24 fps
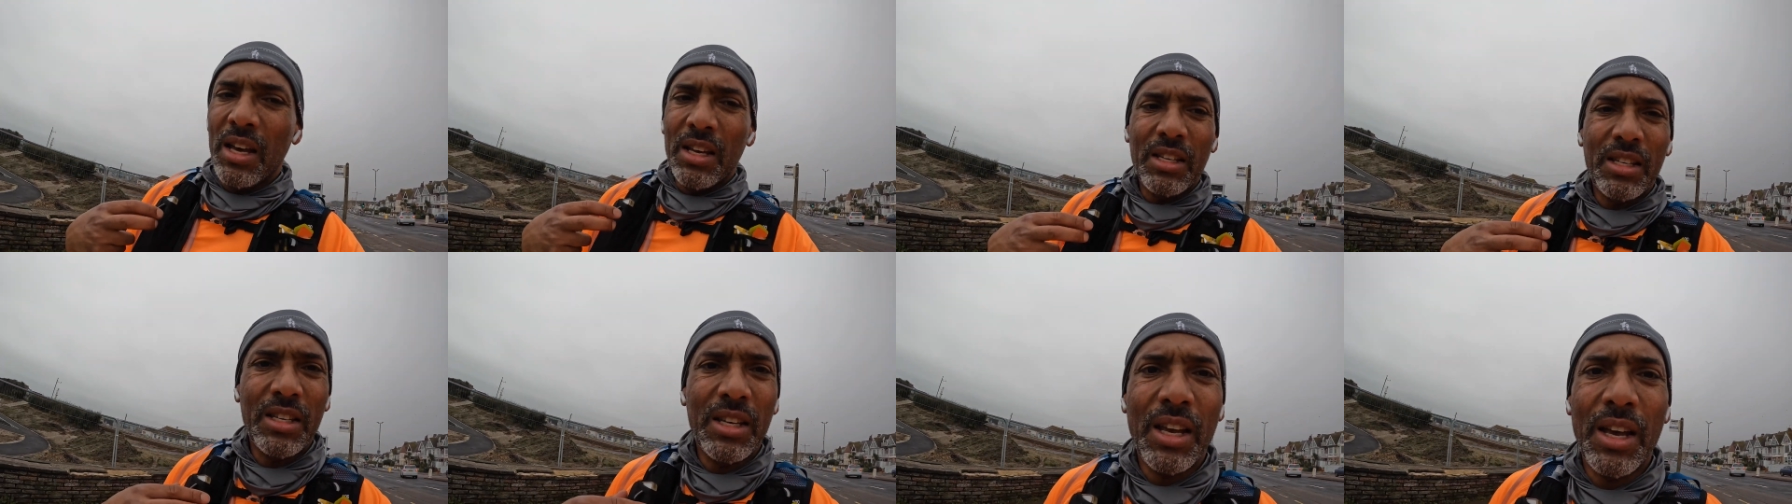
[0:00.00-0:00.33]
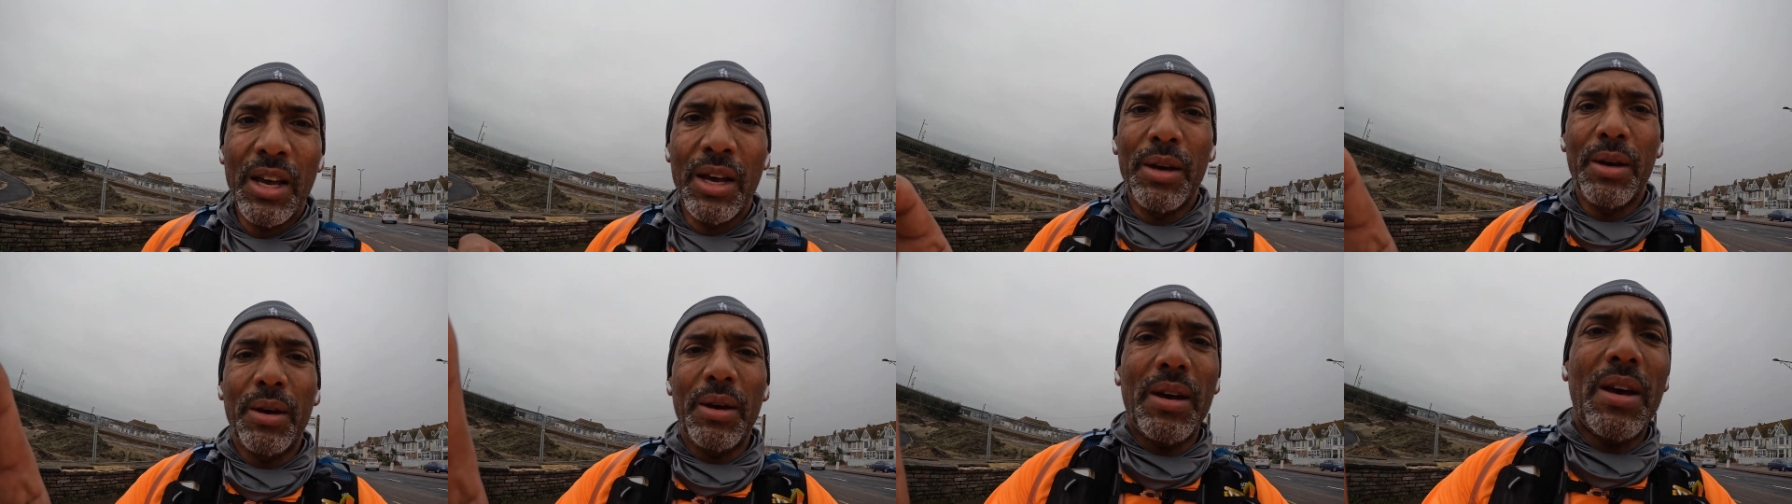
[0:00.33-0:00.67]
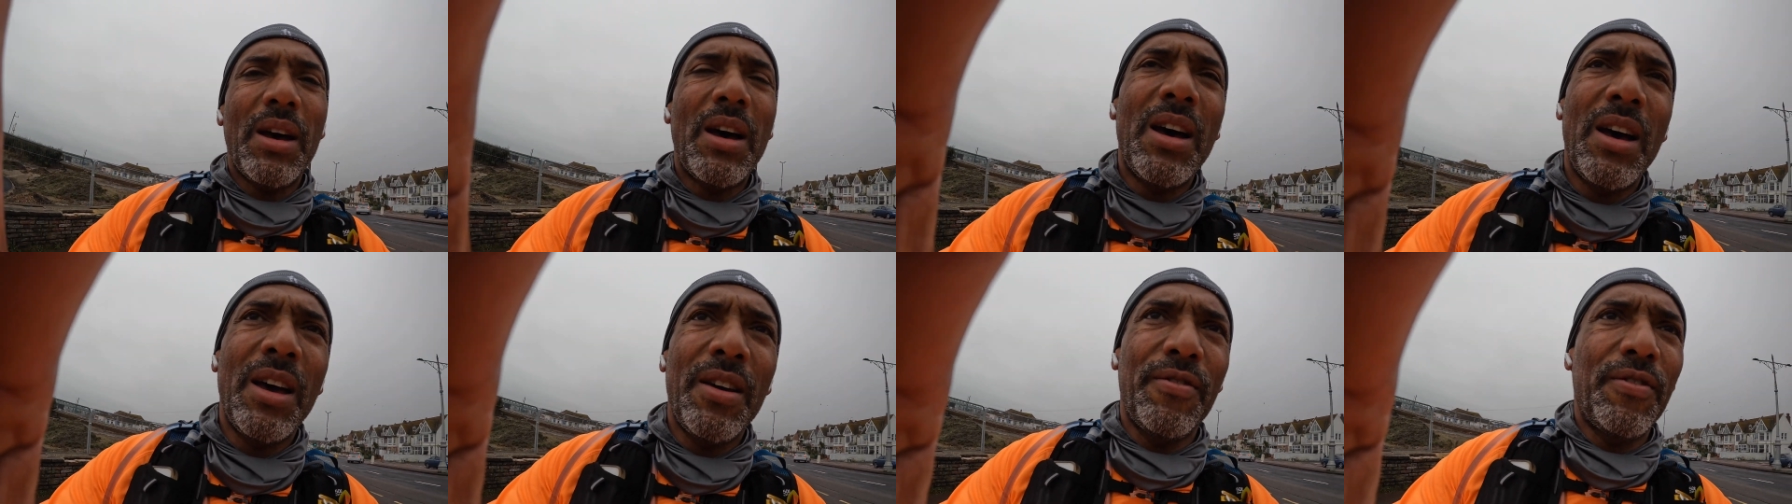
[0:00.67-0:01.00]
so
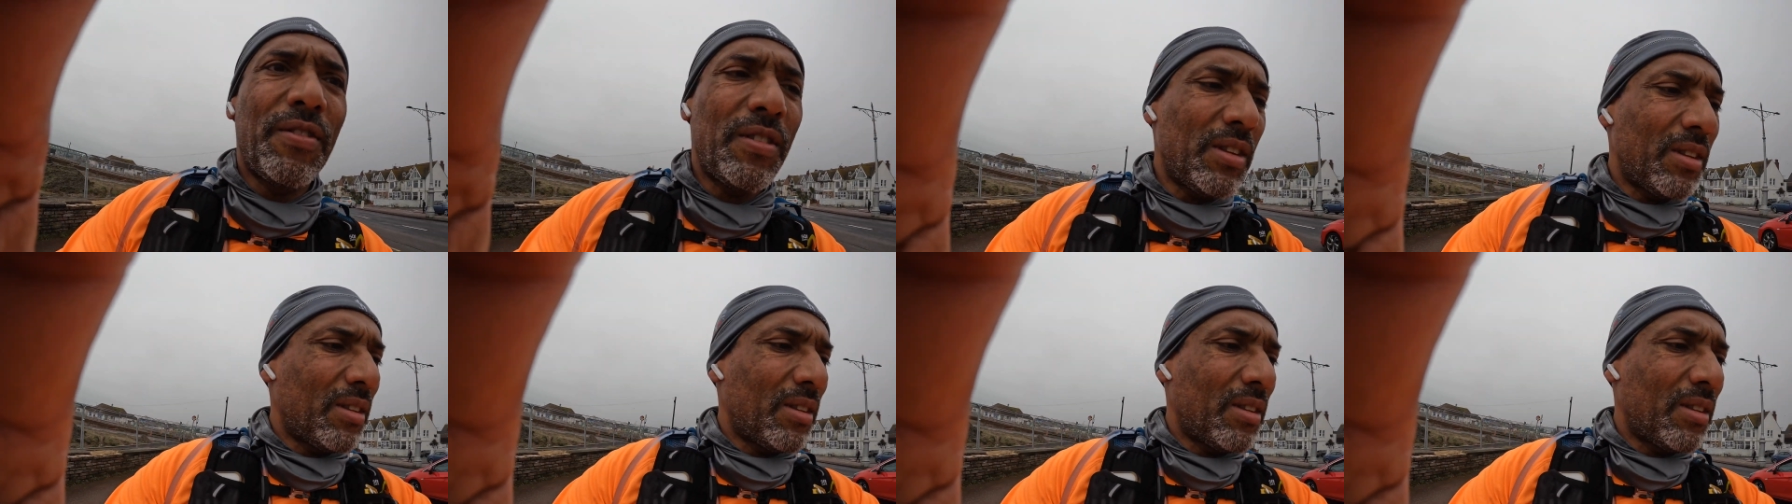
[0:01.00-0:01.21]
I've